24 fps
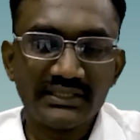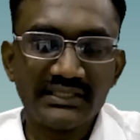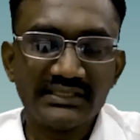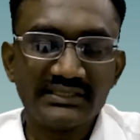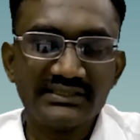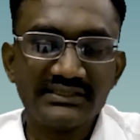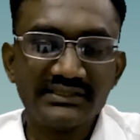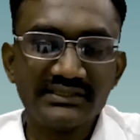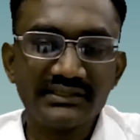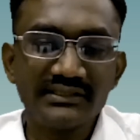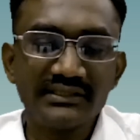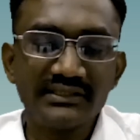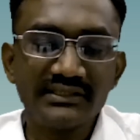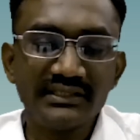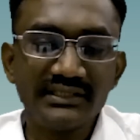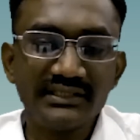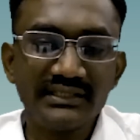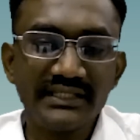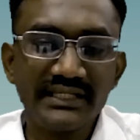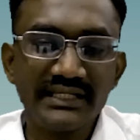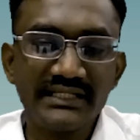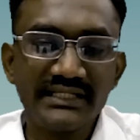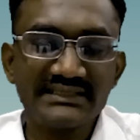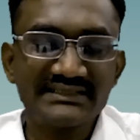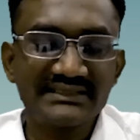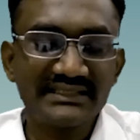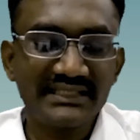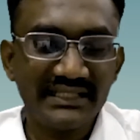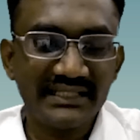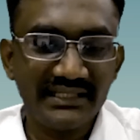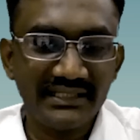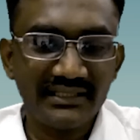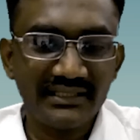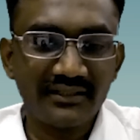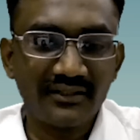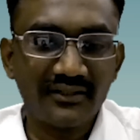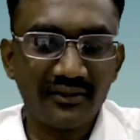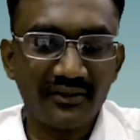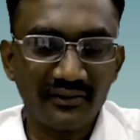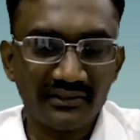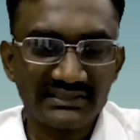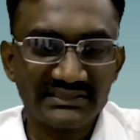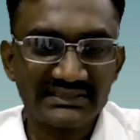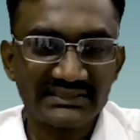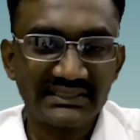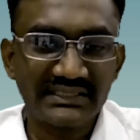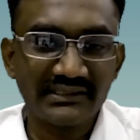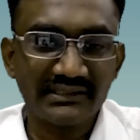The children there stay in a
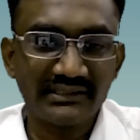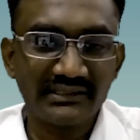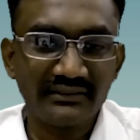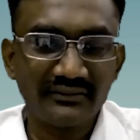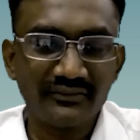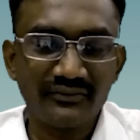hostel.